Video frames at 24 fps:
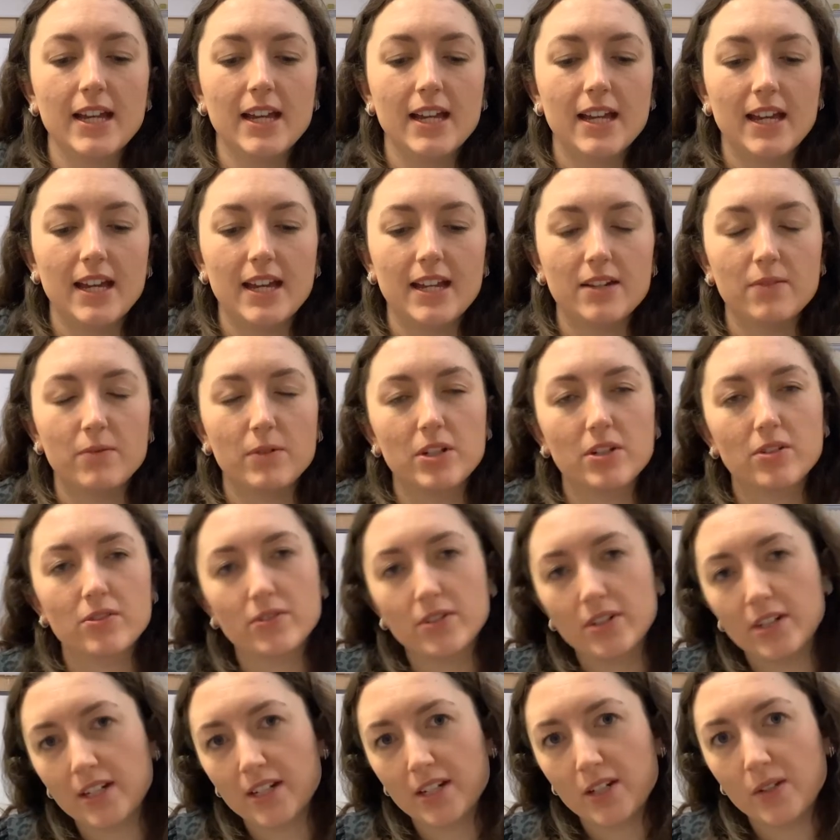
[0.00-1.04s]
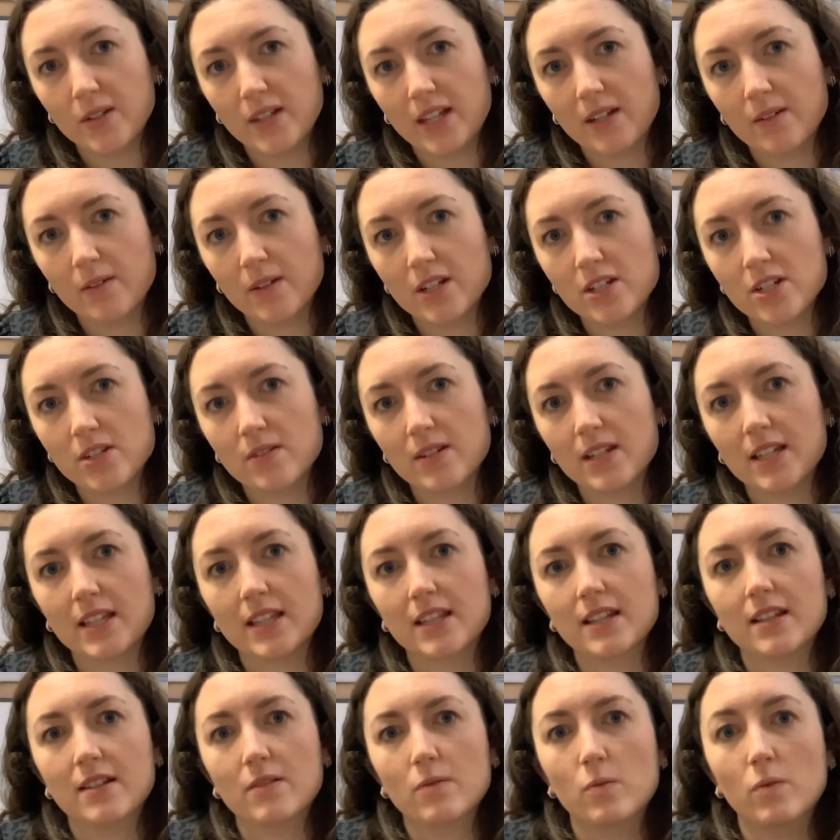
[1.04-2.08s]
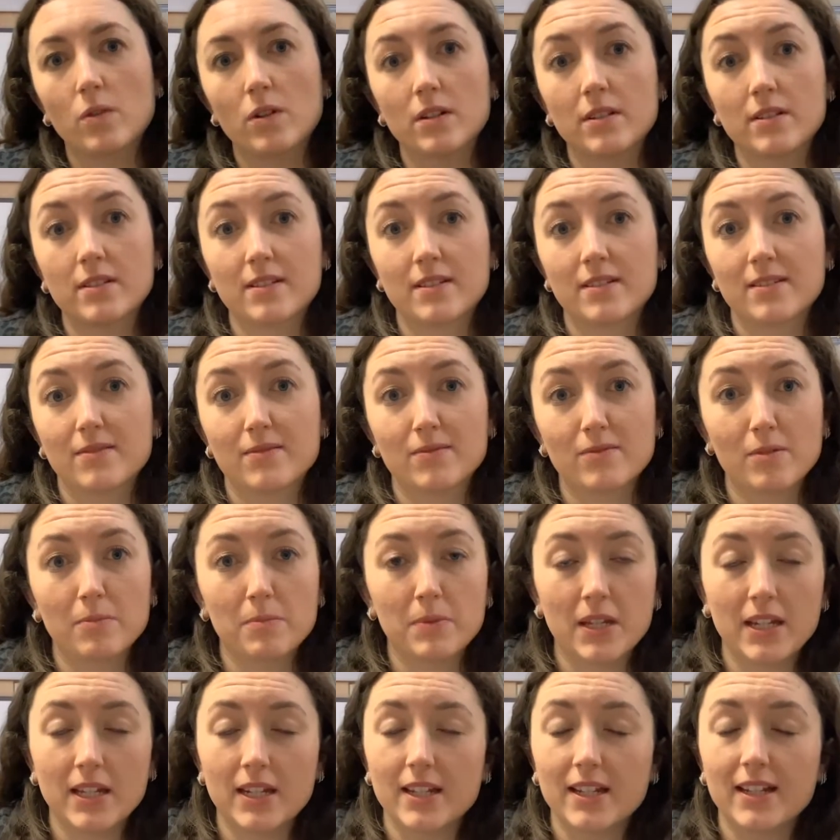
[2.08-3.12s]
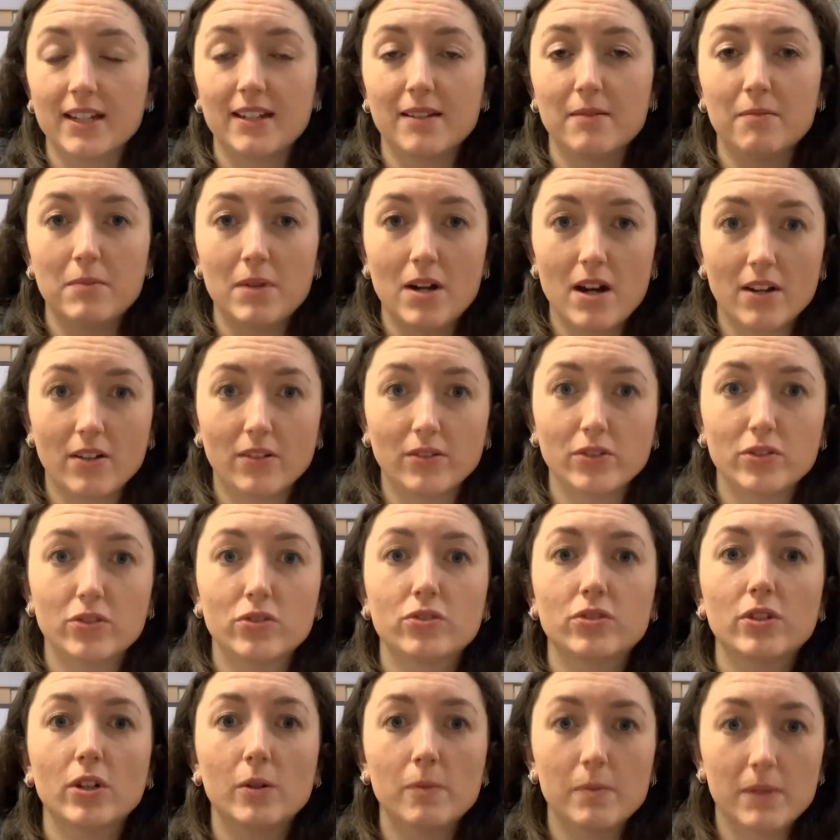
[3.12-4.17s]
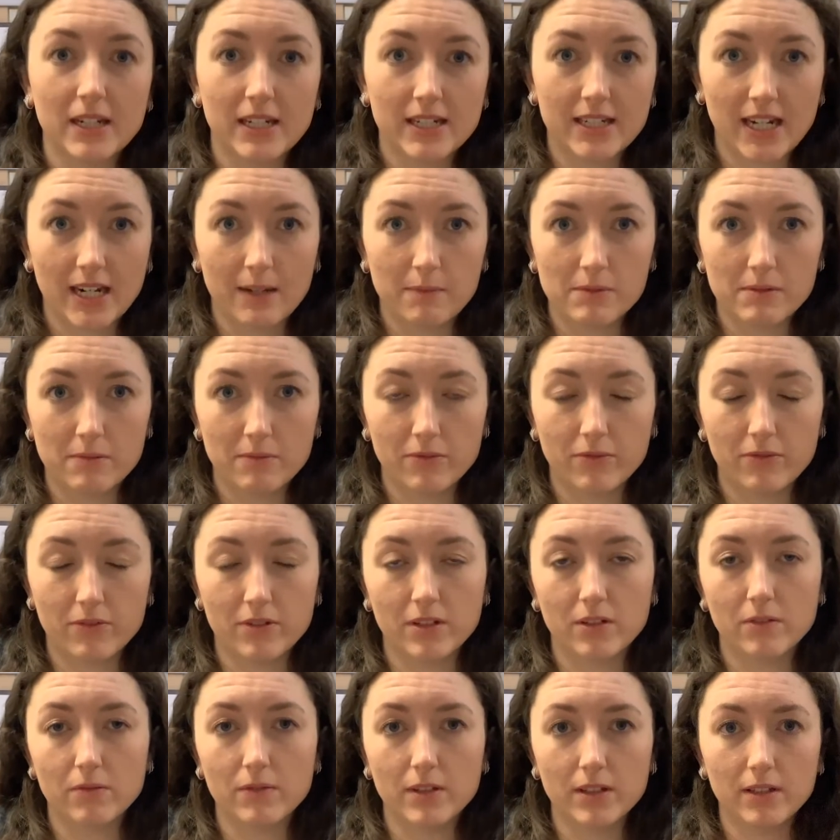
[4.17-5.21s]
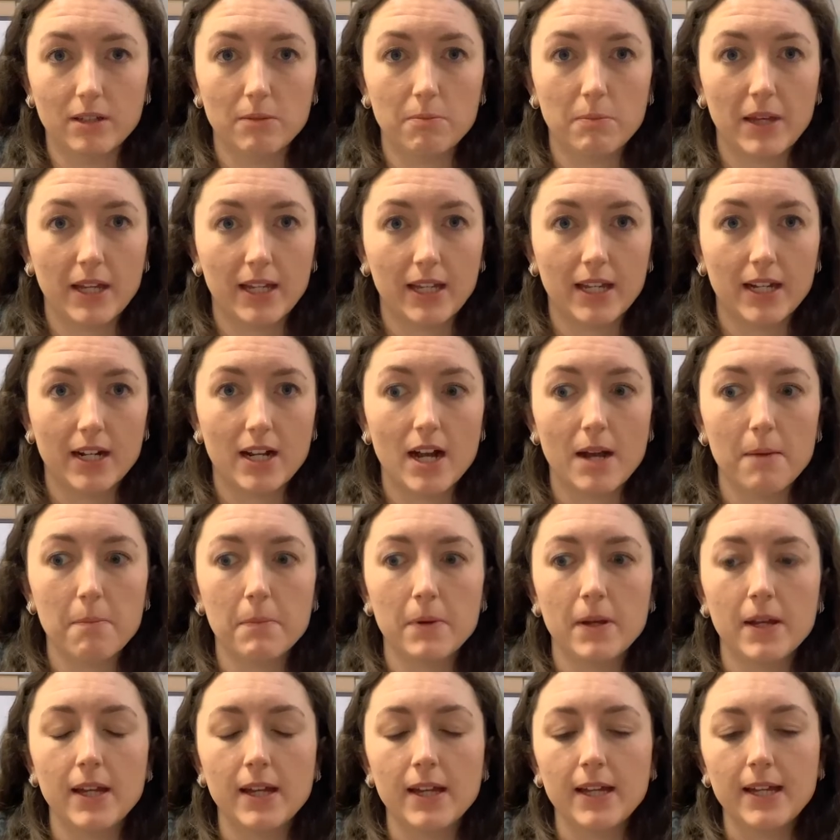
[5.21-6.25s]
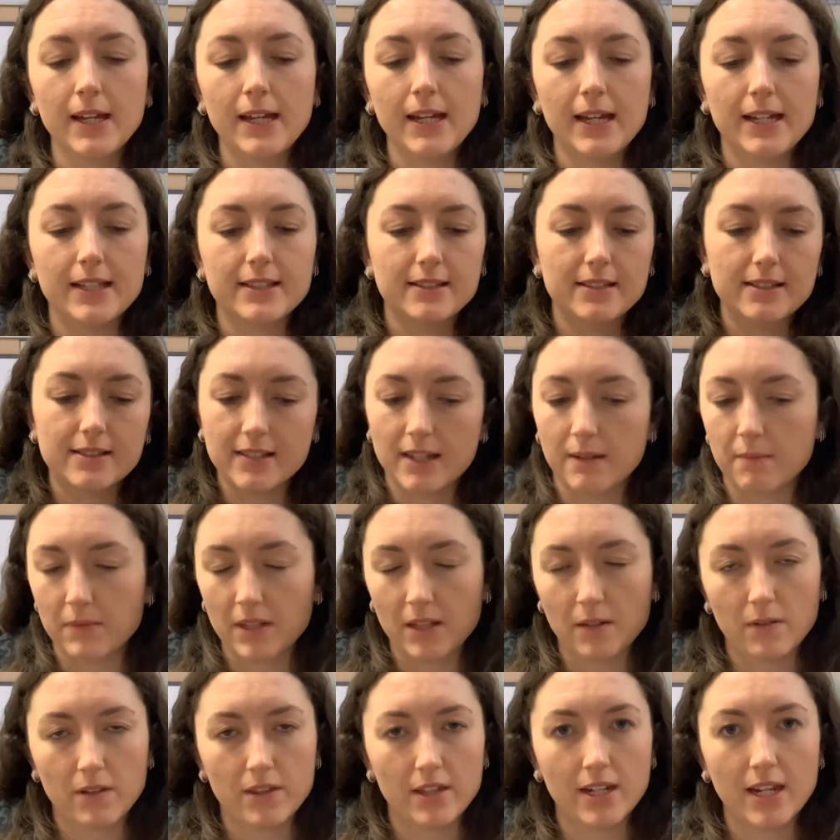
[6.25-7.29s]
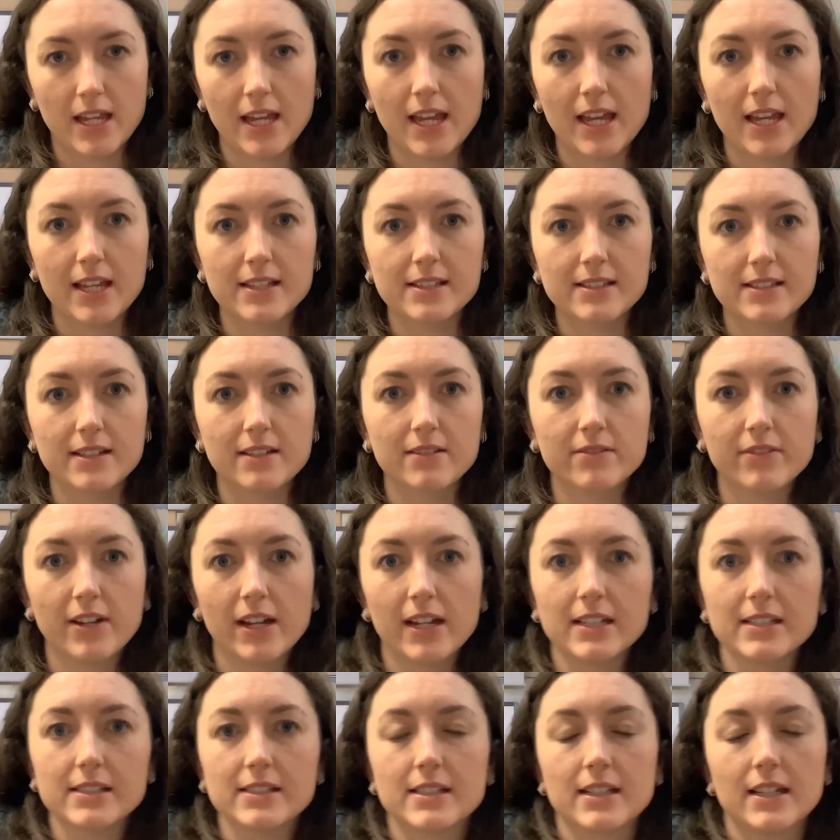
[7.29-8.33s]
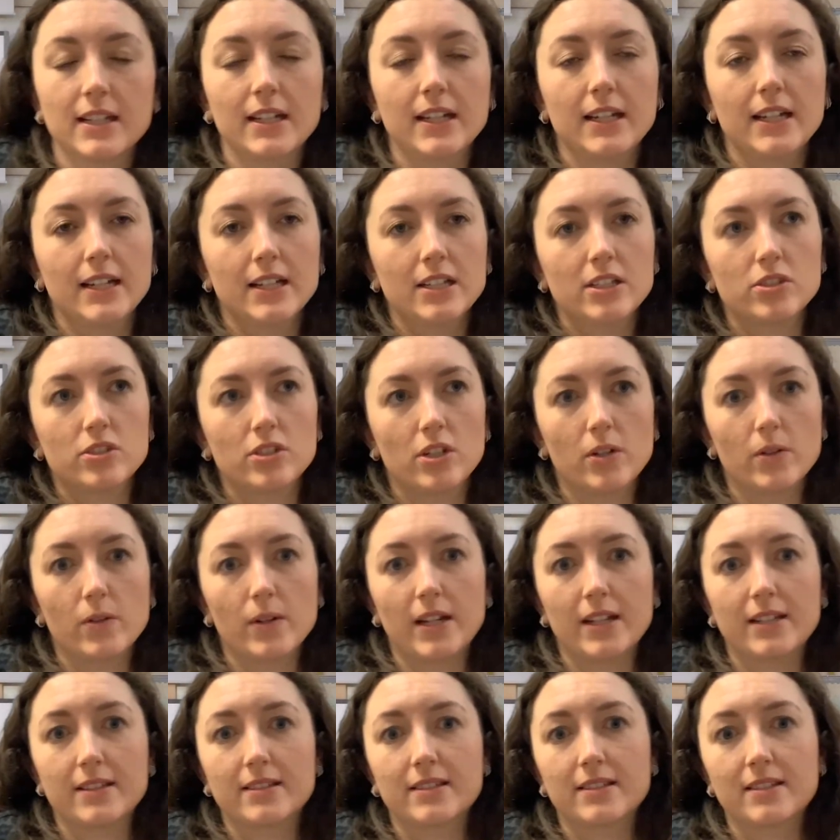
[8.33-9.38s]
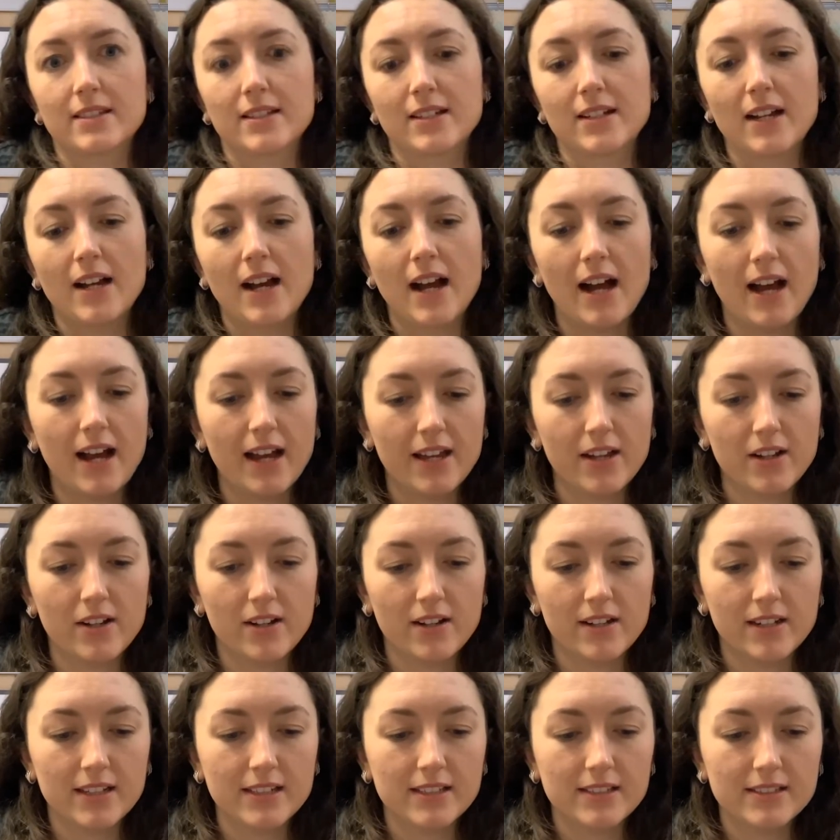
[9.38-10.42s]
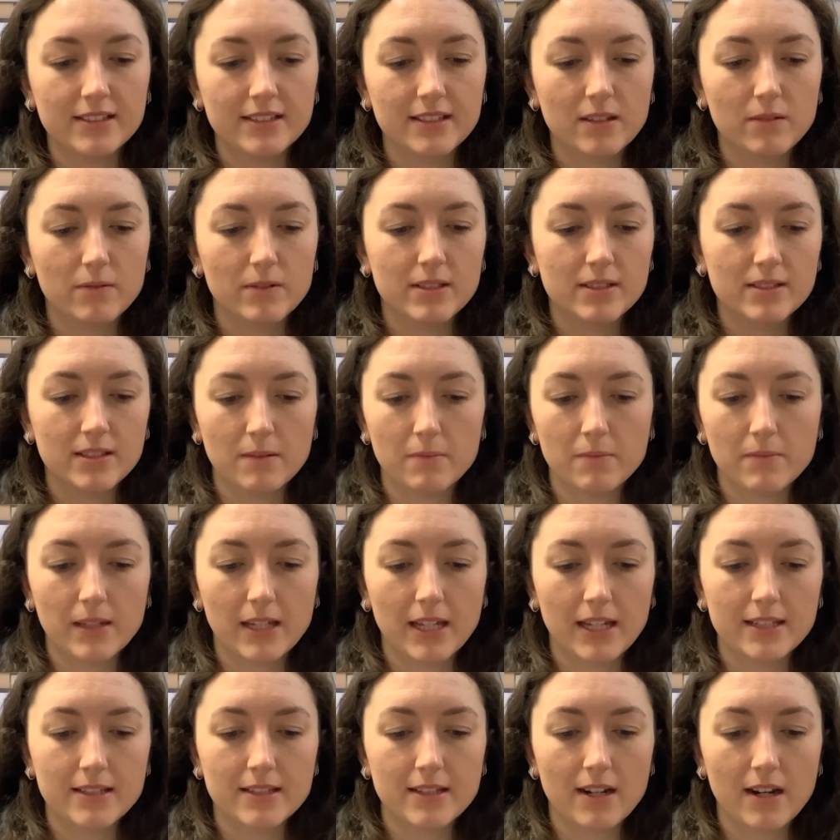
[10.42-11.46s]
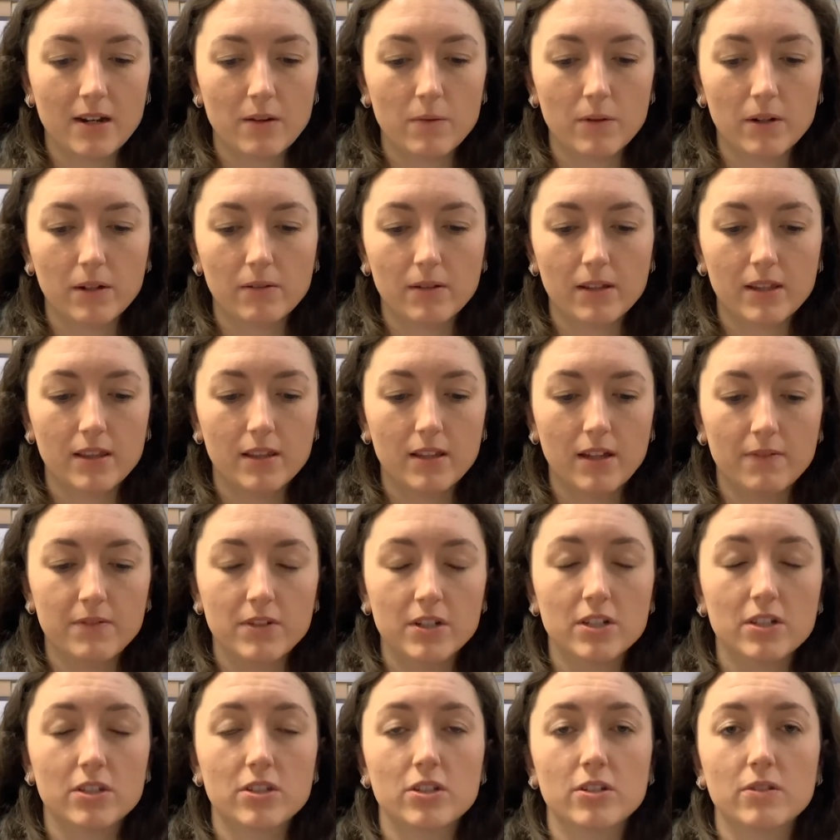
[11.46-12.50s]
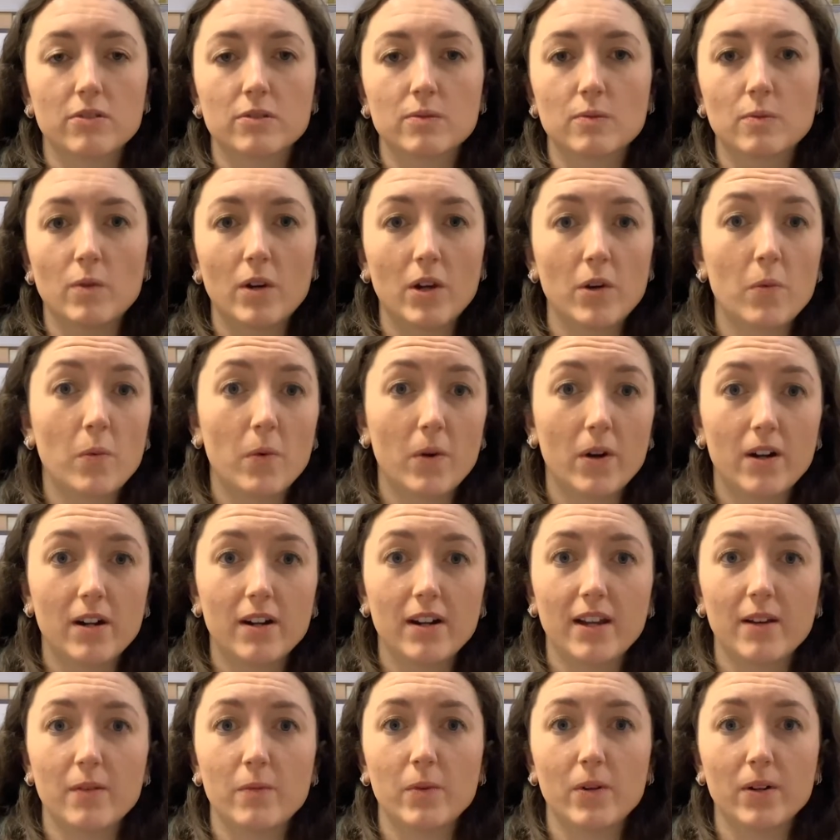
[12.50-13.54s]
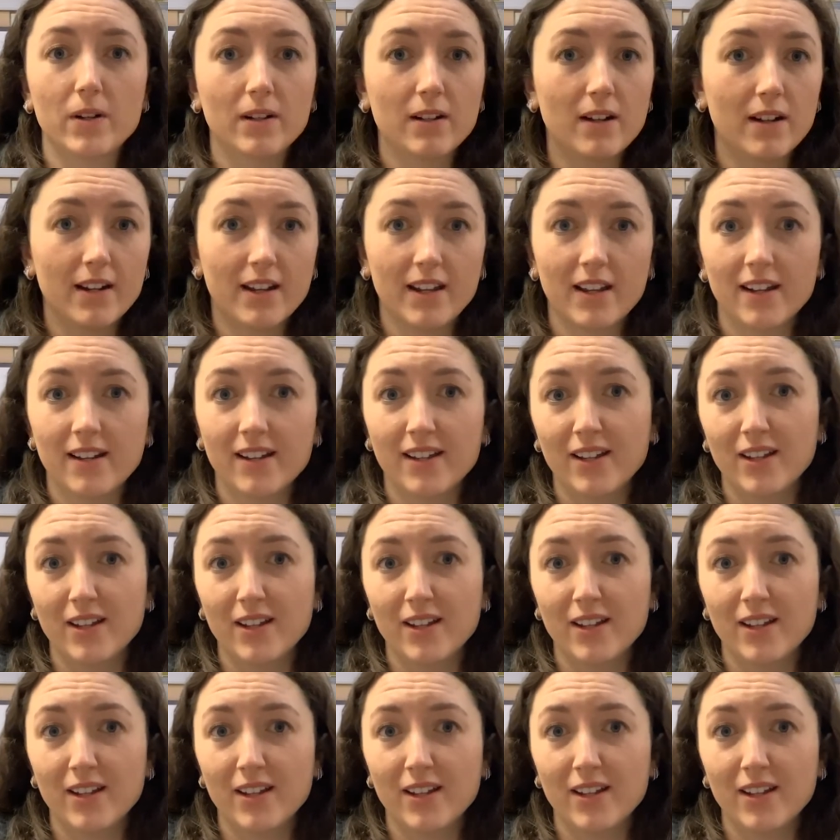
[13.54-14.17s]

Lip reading: And when you're learning a new language, you need words repeated and modeled so many times before you really pick it up. It's the same thing with an AAC device. So I honestly, with some kids that I work with, love to just choose one word and work on it